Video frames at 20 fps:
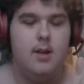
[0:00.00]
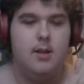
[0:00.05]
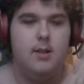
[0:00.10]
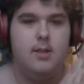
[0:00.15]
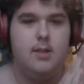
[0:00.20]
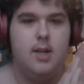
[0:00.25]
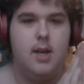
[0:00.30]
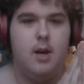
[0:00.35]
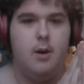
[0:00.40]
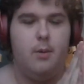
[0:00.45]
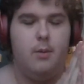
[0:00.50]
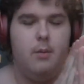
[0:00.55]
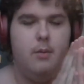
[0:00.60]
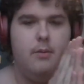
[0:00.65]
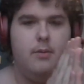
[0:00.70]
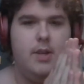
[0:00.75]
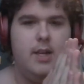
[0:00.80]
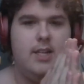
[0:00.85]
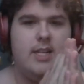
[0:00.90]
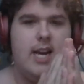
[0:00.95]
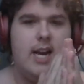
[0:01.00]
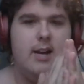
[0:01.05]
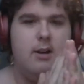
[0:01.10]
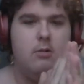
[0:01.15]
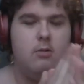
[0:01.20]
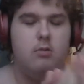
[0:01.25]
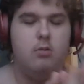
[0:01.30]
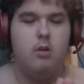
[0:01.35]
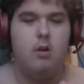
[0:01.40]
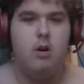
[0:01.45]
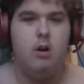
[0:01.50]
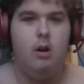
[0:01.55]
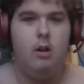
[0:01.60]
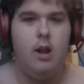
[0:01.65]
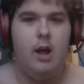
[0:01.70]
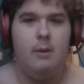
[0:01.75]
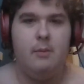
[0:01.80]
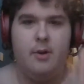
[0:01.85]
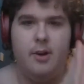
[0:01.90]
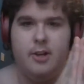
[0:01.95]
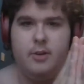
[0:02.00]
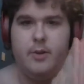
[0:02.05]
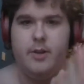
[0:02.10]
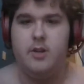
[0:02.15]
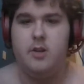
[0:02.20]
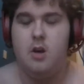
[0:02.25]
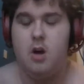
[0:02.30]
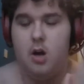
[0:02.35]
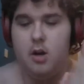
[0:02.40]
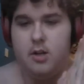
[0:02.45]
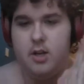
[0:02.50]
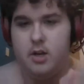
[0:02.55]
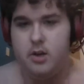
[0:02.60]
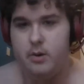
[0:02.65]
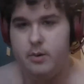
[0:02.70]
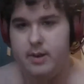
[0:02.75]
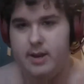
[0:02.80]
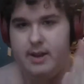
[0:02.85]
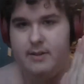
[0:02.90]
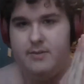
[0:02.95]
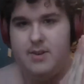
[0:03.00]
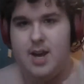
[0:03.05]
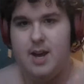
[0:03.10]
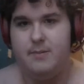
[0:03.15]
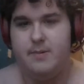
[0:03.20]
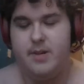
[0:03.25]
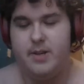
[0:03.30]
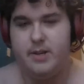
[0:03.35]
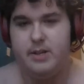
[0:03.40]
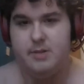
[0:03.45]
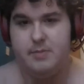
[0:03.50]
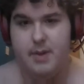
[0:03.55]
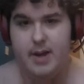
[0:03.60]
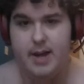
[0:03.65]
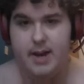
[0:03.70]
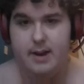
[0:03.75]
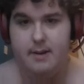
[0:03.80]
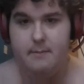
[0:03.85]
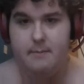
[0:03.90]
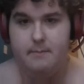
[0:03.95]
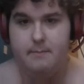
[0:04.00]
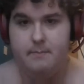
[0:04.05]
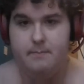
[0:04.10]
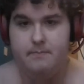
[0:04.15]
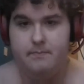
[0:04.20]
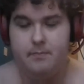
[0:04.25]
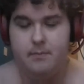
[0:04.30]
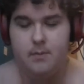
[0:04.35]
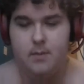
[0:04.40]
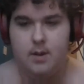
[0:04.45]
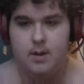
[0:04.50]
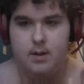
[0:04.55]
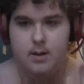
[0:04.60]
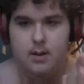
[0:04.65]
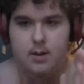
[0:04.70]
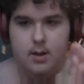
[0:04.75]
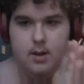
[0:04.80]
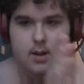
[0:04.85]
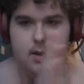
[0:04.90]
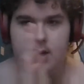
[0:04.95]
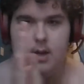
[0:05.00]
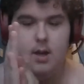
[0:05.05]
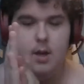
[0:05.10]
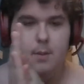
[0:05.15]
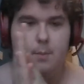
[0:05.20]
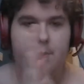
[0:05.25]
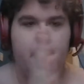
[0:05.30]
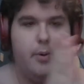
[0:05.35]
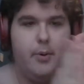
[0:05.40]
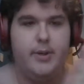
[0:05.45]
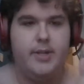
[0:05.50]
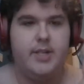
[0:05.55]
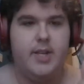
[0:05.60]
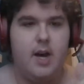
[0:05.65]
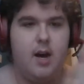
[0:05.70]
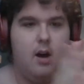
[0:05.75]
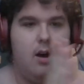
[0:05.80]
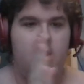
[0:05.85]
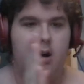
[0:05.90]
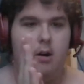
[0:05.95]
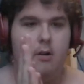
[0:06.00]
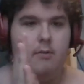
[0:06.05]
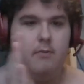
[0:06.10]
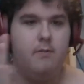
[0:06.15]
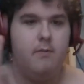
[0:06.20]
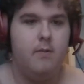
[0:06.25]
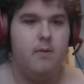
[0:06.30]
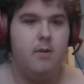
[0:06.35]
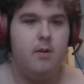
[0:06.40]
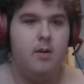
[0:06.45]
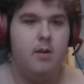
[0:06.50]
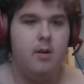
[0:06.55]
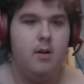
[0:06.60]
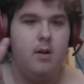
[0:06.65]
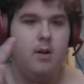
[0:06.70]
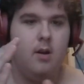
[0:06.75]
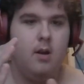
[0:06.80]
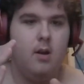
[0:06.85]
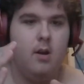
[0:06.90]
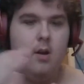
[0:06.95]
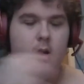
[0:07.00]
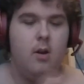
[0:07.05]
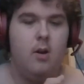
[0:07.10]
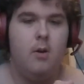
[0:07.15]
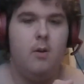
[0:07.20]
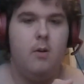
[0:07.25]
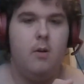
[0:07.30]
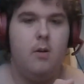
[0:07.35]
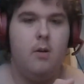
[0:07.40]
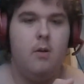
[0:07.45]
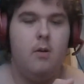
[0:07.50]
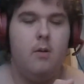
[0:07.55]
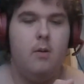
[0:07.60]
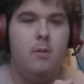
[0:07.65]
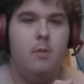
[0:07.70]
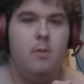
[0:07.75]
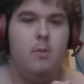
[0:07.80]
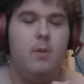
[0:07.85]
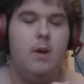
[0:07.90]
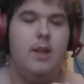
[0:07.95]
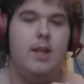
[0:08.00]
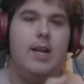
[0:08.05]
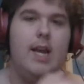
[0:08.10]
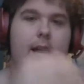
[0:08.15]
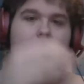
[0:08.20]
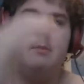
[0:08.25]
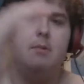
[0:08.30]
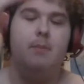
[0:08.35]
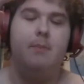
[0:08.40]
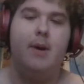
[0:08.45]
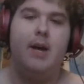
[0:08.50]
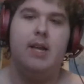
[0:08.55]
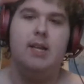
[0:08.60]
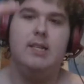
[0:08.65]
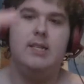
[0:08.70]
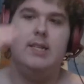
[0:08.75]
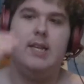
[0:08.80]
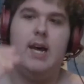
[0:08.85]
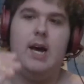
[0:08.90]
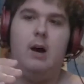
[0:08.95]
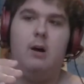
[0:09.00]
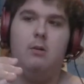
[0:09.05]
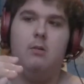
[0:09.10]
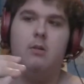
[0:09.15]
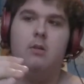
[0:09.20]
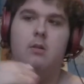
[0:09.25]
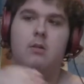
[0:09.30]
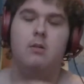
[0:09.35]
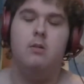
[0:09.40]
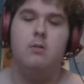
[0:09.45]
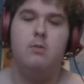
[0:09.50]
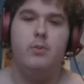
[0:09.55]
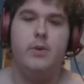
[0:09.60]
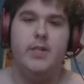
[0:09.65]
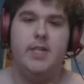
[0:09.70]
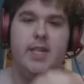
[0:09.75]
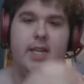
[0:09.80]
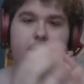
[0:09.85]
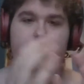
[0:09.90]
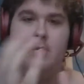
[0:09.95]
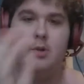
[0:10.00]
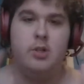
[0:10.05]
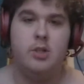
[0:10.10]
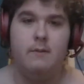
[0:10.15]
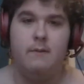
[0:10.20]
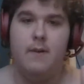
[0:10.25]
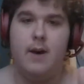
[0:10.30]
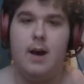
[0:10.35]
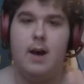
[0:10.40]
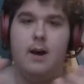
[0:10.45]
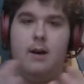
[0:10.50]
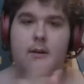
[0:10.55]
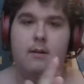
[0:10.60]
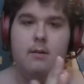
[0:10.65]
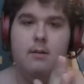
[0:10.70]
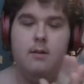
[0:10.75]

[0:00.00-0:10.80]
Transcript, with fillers: So, the title crawl I'm going to ignore because I don't really have time to explain it. But we start off when the camera pans down, we see Mustafar